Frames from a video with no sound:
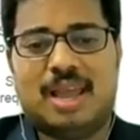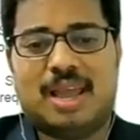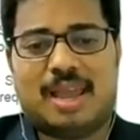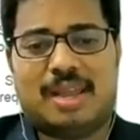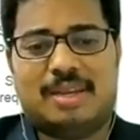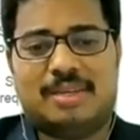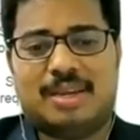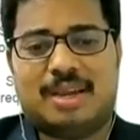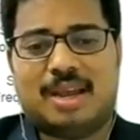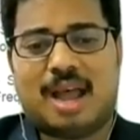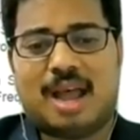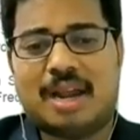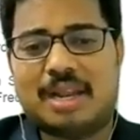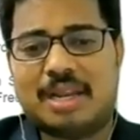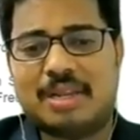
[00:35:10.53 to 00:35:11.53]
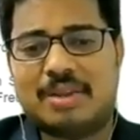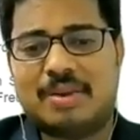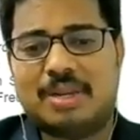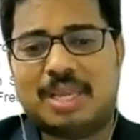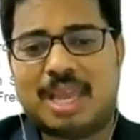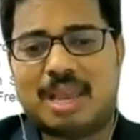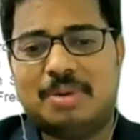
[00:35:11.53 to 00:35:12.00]
and uh,
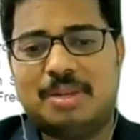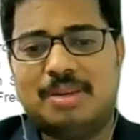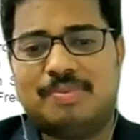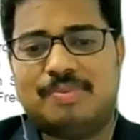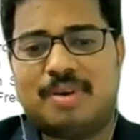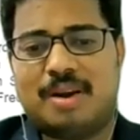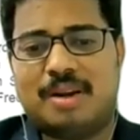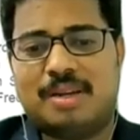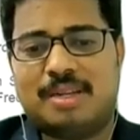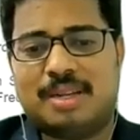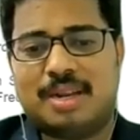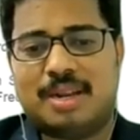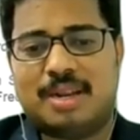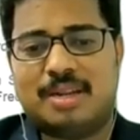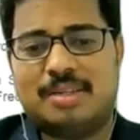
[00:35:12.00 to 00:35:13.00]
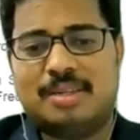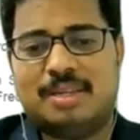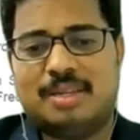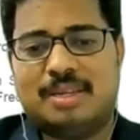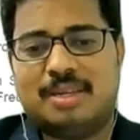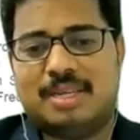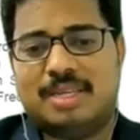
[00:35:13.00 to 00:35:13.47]
underground cable fault uh,
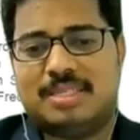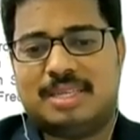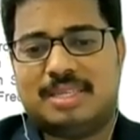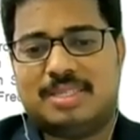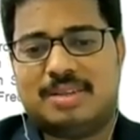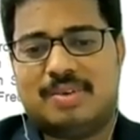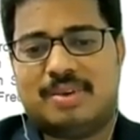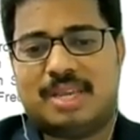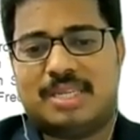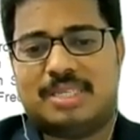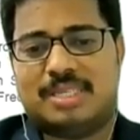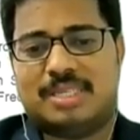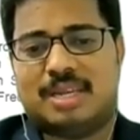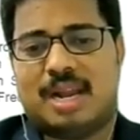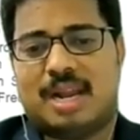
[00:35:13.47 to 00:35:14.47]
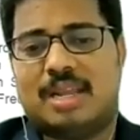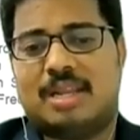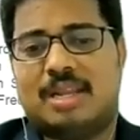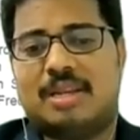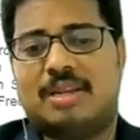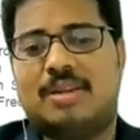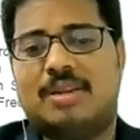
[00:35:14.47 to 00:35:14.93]
distance locator,
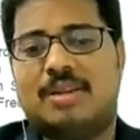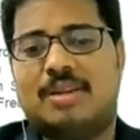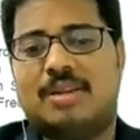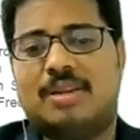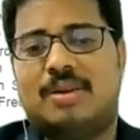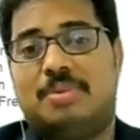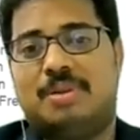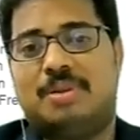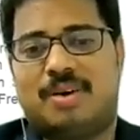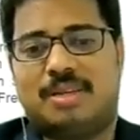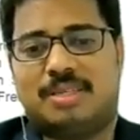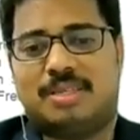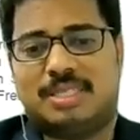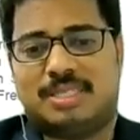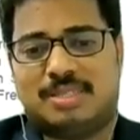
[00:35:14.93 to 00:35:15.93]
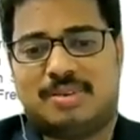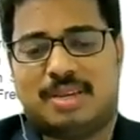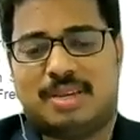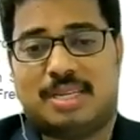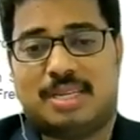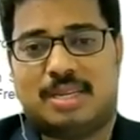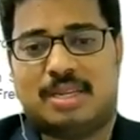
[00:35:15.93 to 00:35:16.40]
underground cable fault distance
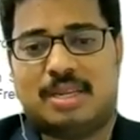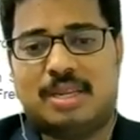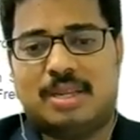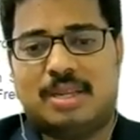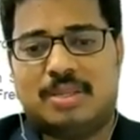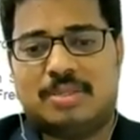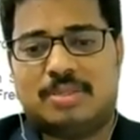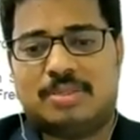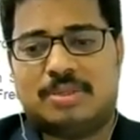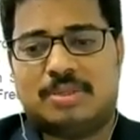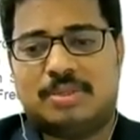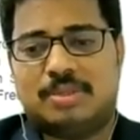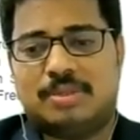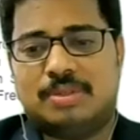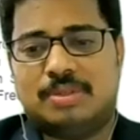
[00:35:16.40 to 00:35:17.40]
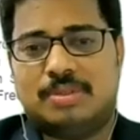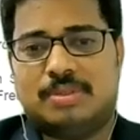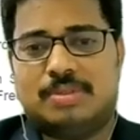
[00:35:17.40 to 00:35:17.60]
locator. So